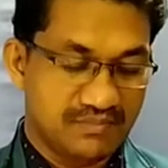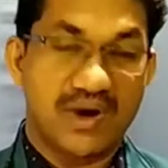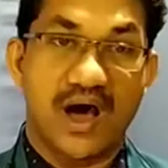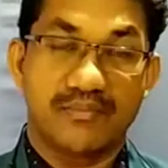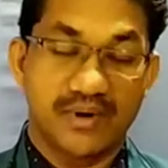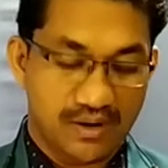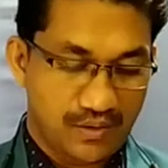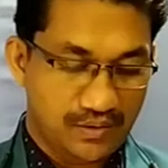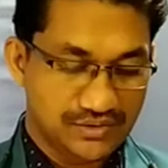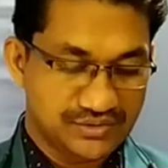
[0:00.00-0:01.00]
Barbara
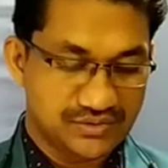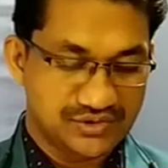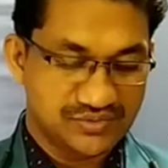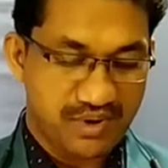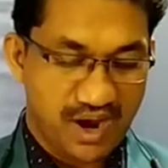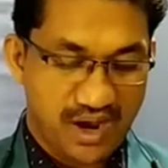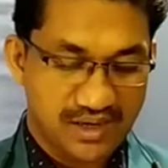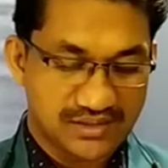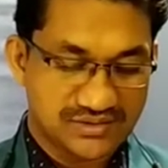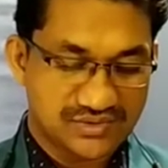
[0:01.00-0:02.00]
also
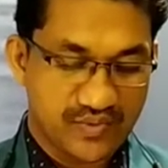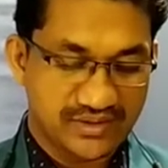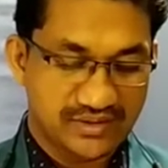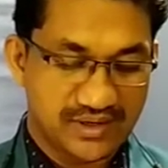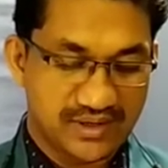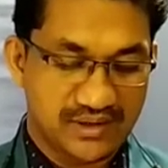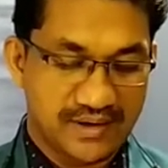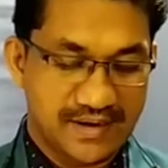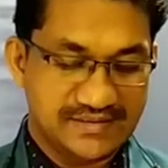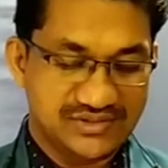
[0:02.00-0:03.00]
spars with
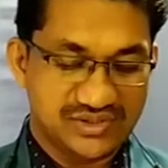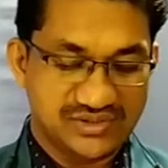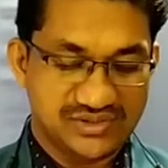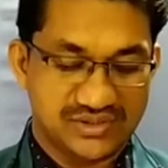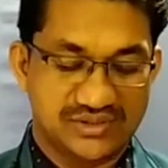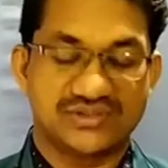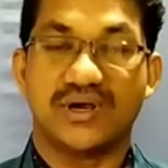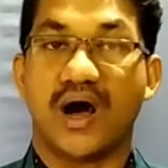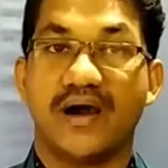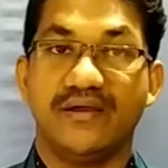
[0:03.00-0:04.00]
her
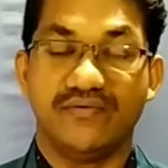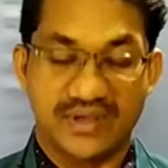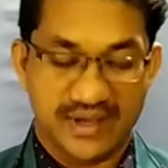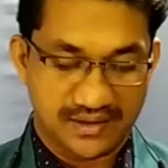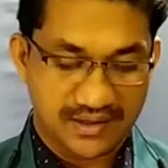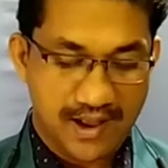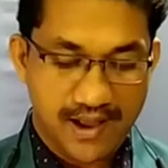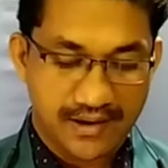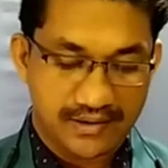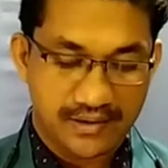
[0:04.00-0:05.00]
sisters Ivy and
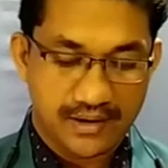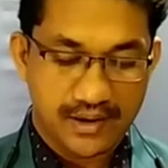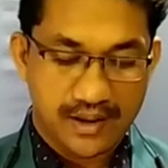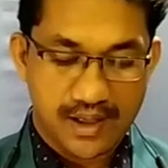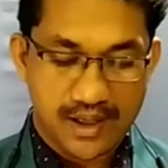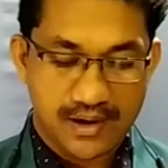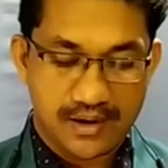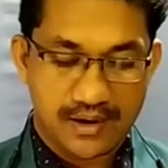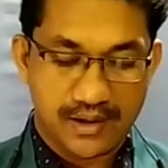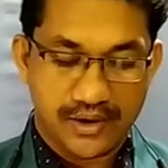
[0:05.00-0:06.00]
Karen
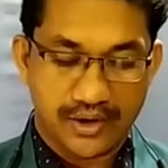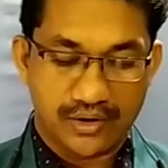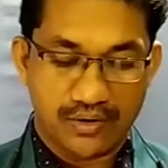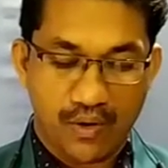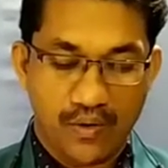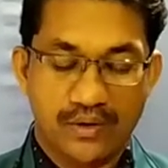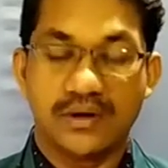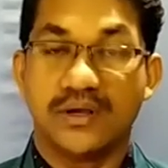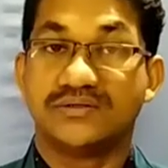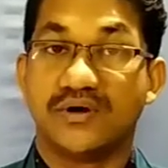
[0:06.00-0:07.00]
and her
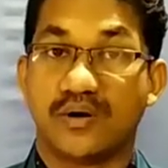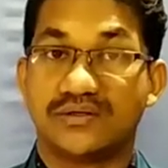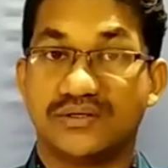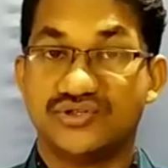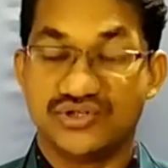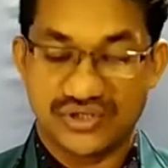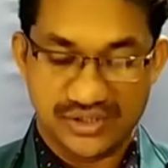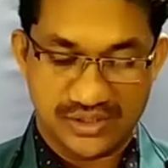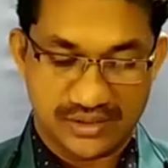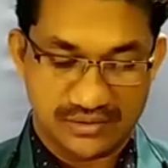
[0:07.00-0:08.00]
own daughter
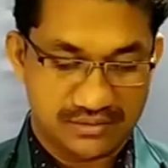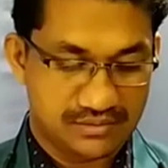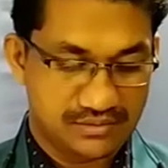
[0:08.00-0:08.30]
Jean,